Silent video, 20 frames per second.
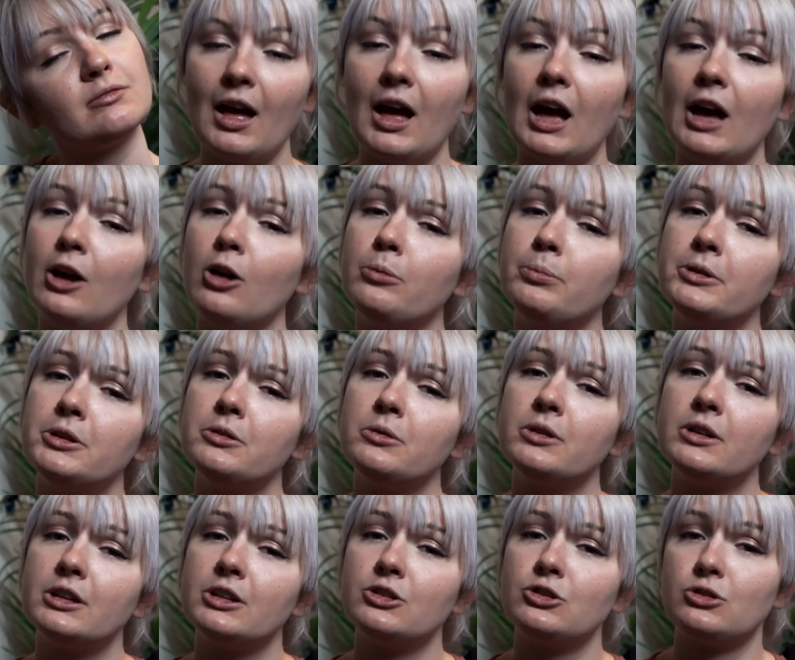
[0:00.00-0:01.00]
I hope you
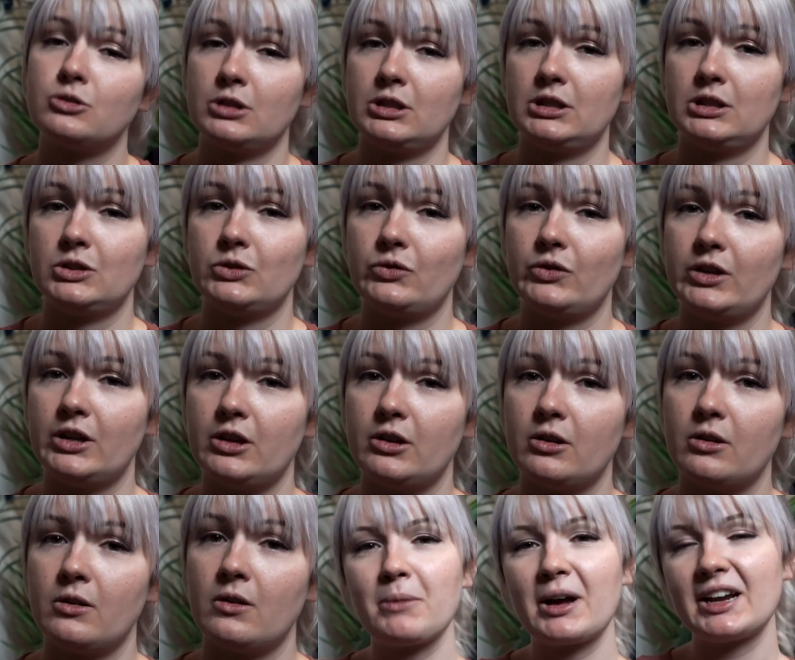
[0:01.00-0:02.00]
enjoyed this
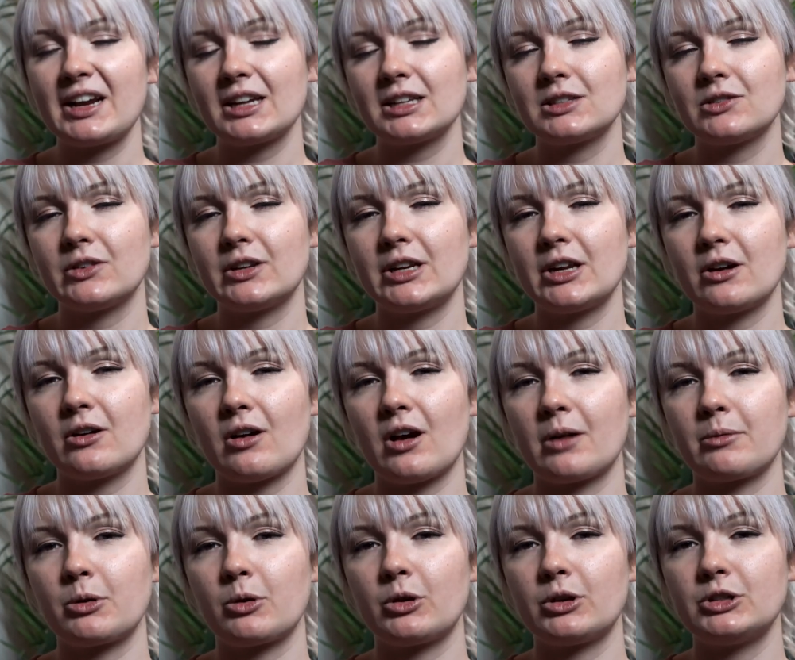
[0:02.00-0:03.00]
video. My next video,
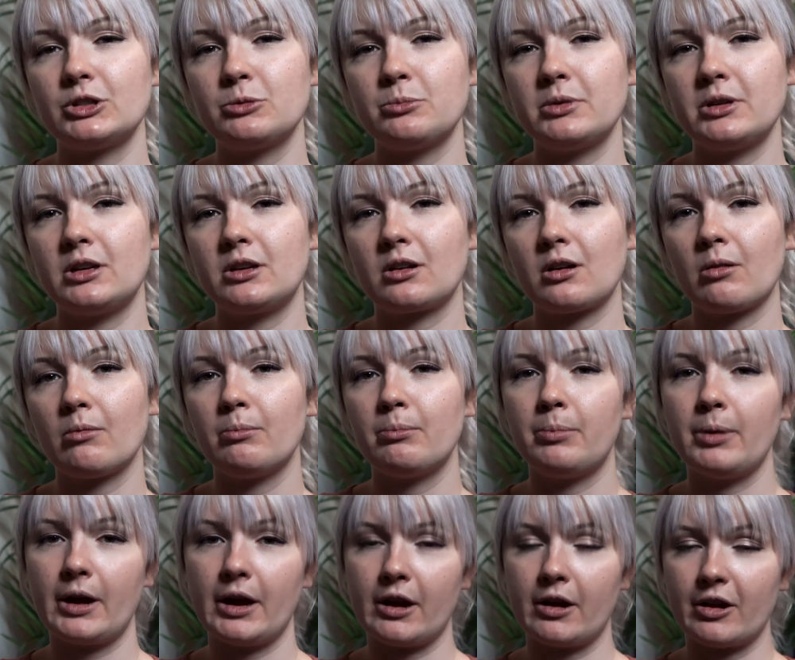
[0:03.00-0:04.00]
I'm going to be
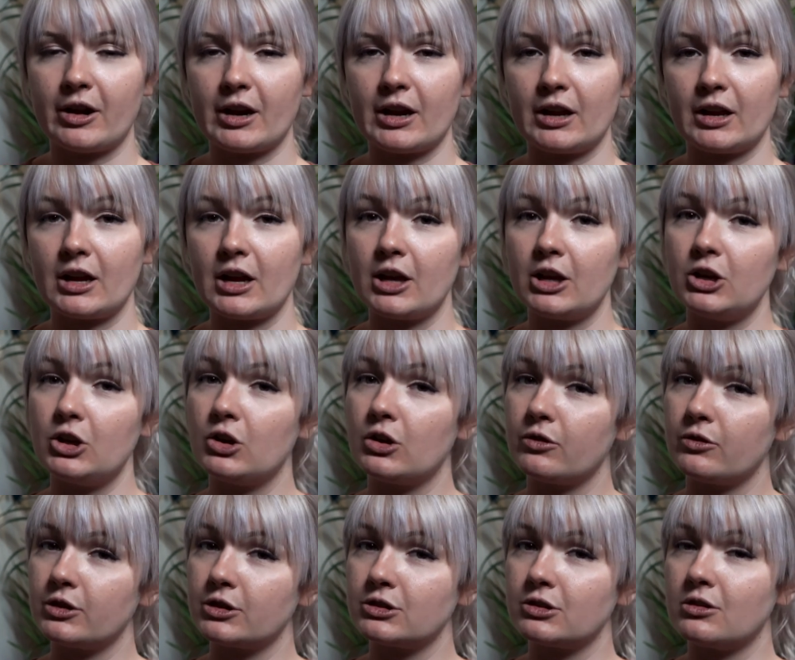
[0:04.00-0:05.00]
comparing
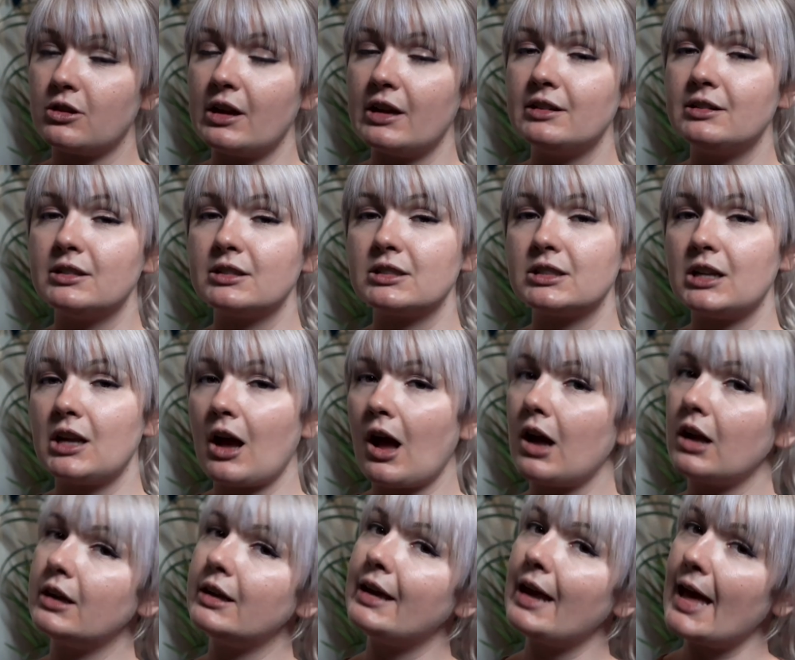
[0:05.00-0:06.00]
Universal and Disney
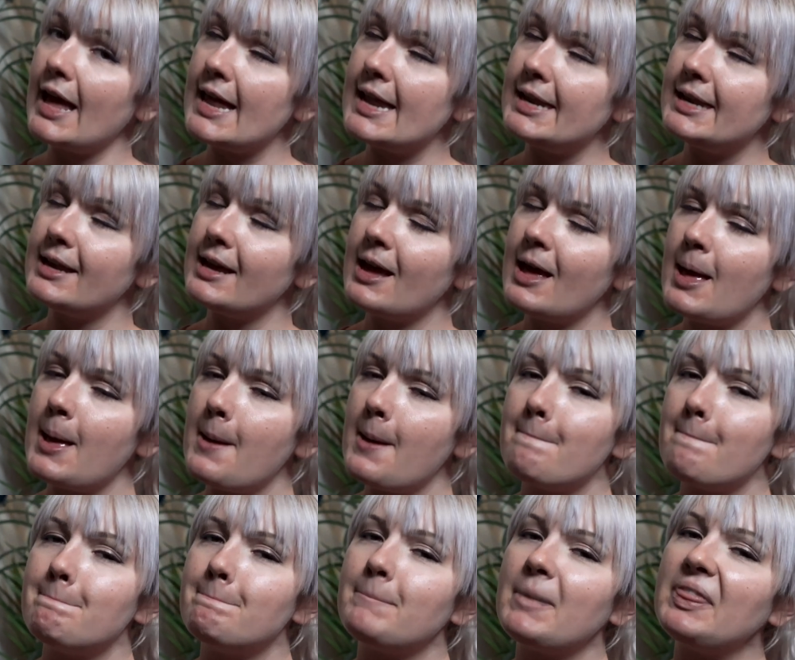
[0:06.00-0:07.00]
again,
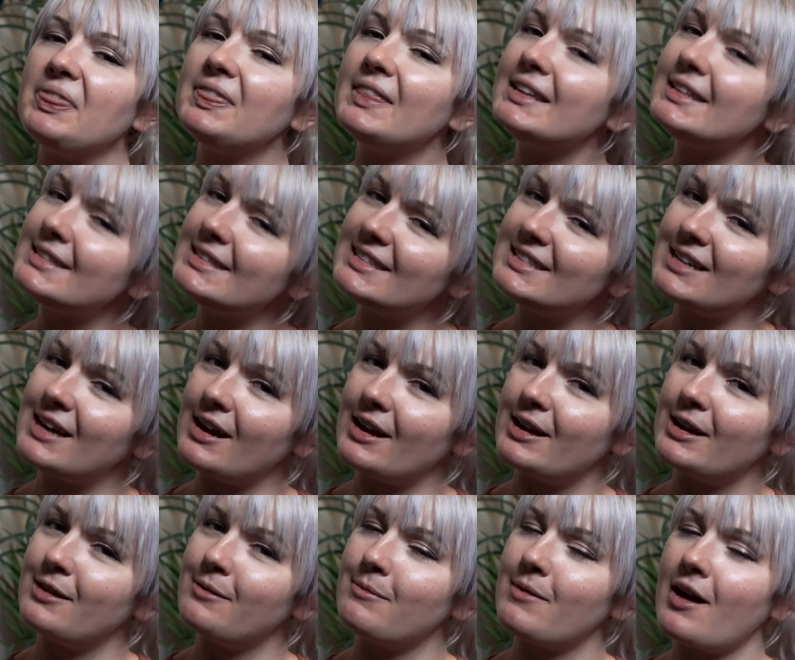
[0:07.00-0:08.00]
but this
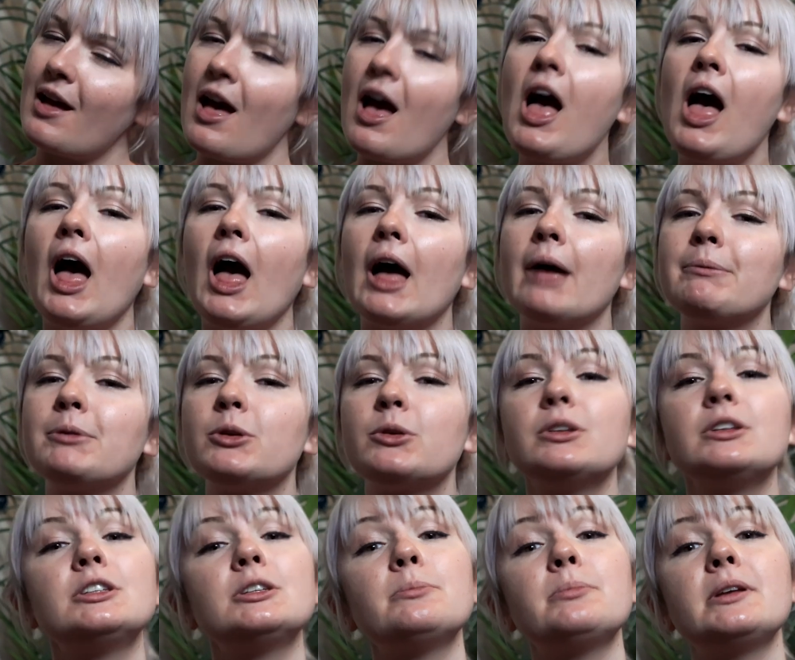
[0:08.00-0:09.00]
time I'm
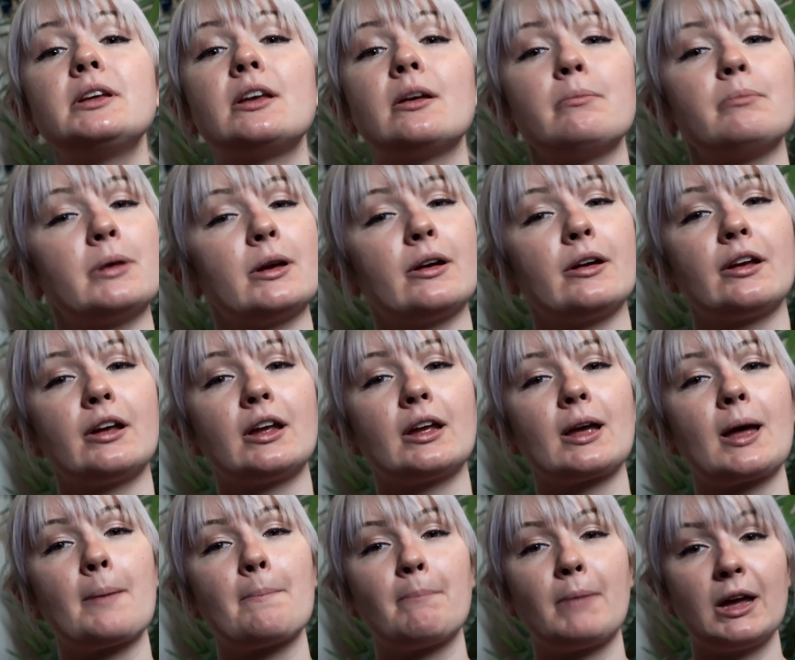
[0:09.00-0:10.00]
going to be
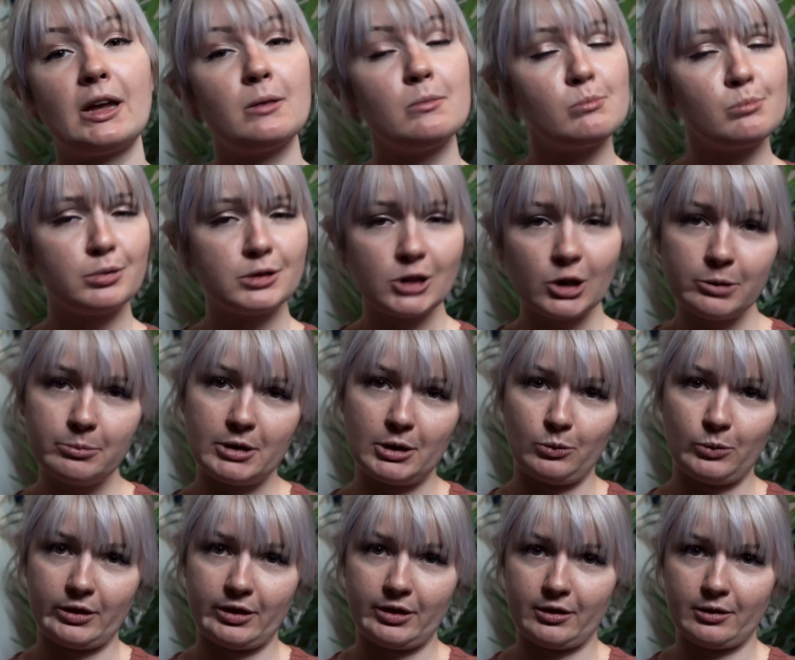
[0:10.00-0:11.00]
comparing my employment
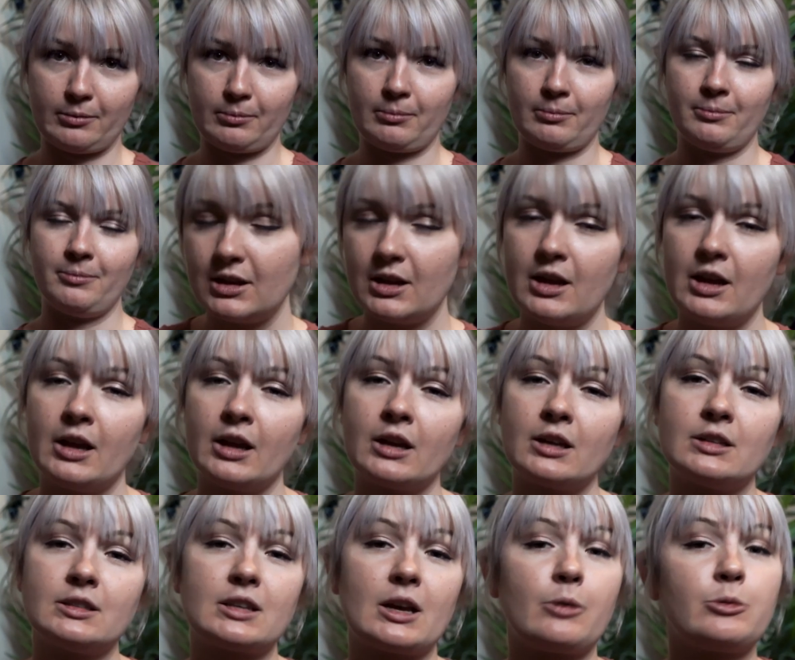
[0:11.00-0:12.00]
with them,
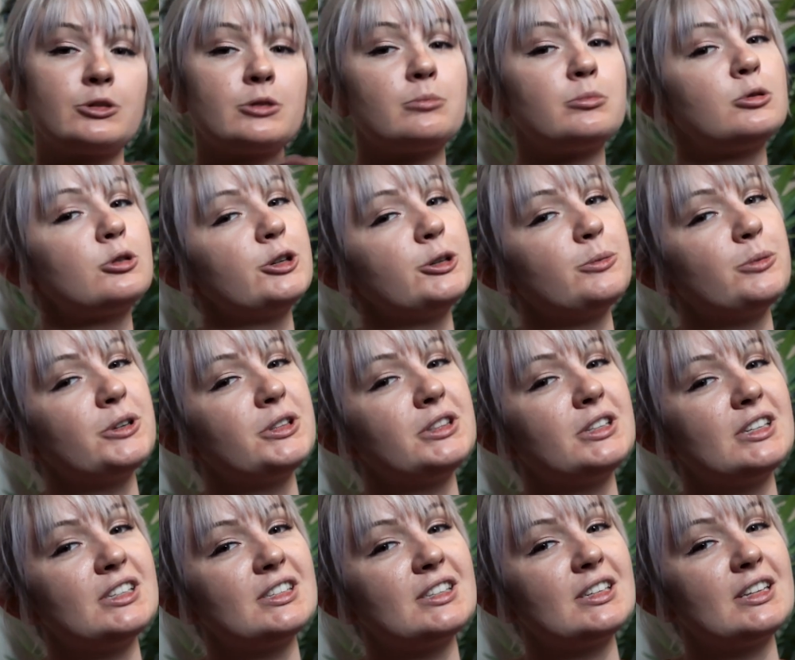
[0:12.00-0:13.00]
because I was employed with
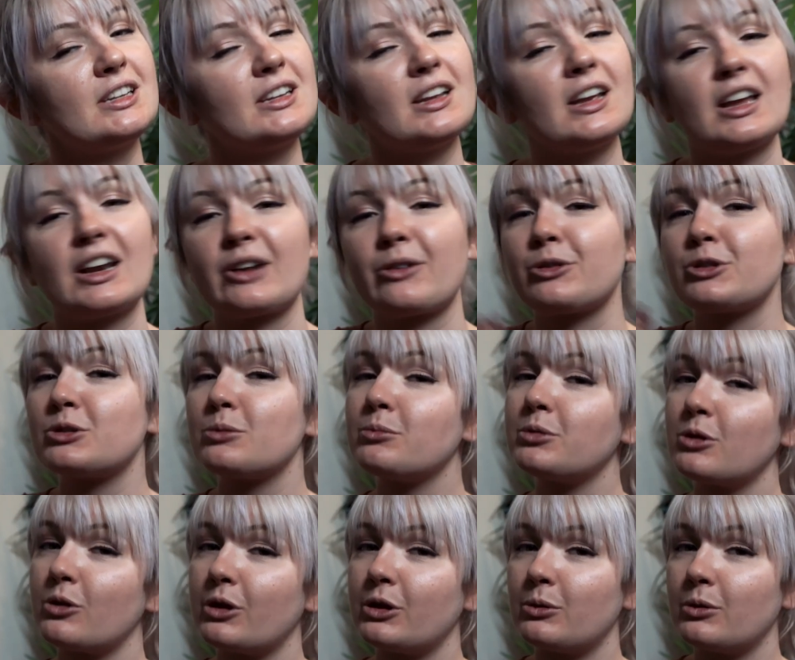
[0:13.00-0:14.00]
Disney and I was
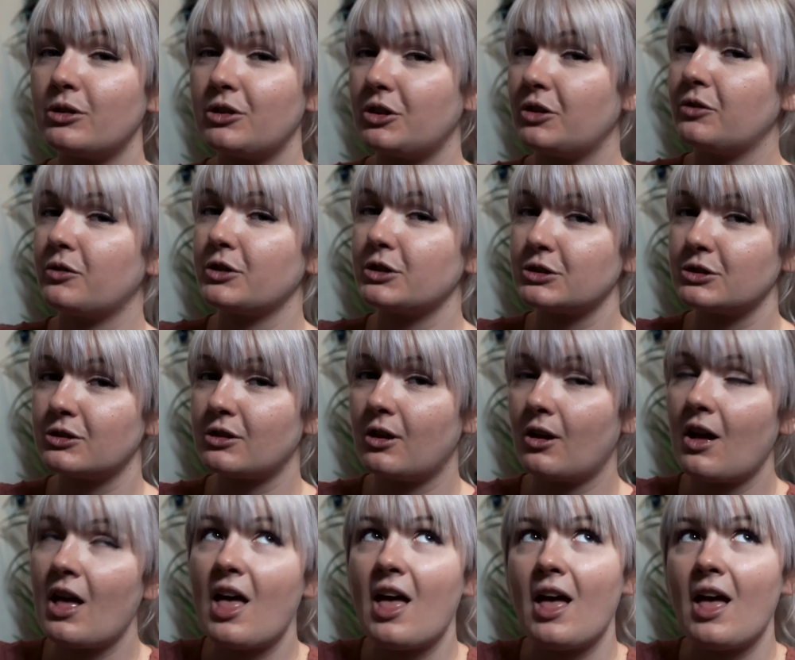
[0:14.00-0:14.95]
employed with Universal